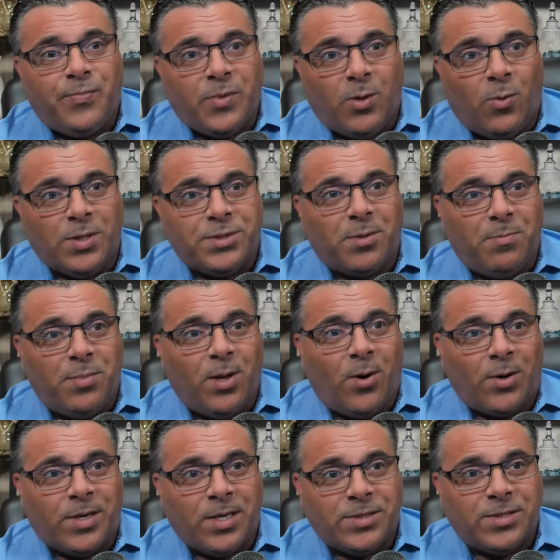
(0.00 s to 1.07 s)
the
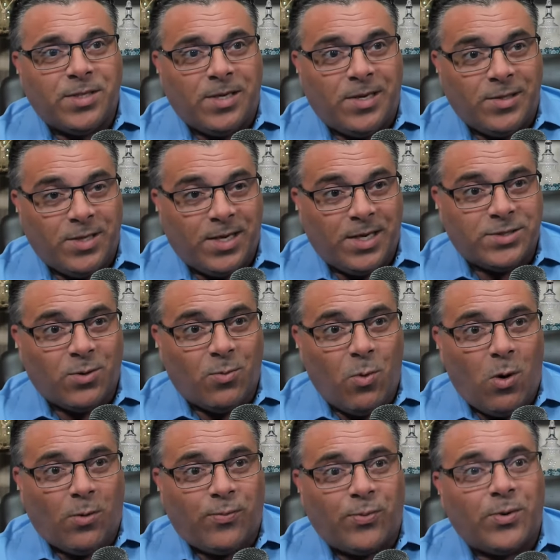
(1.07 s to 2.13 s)
whistleblower gets gets to
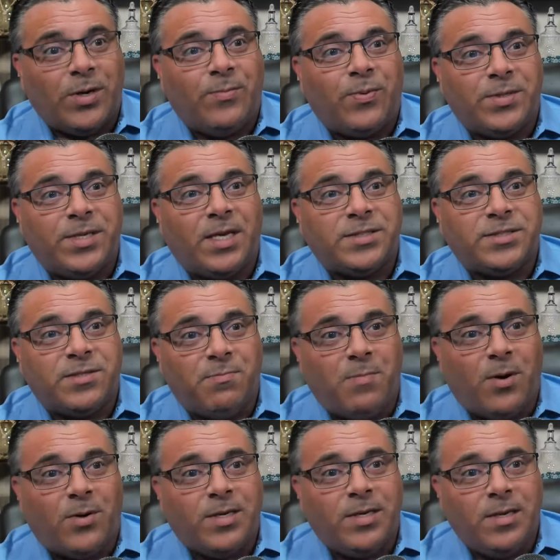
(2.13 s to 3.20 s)
walk free for
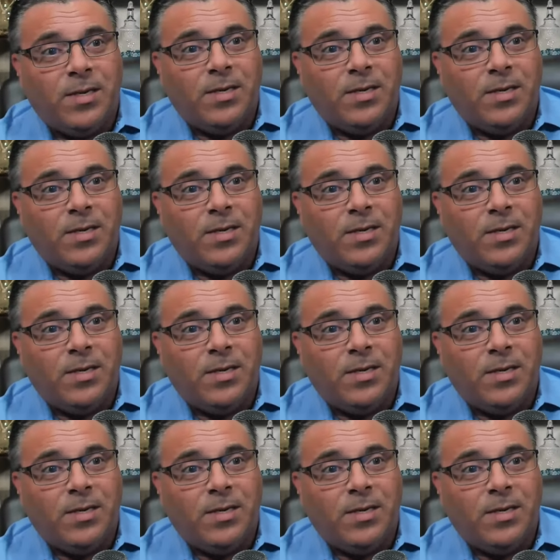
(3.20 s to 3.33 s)
testimony.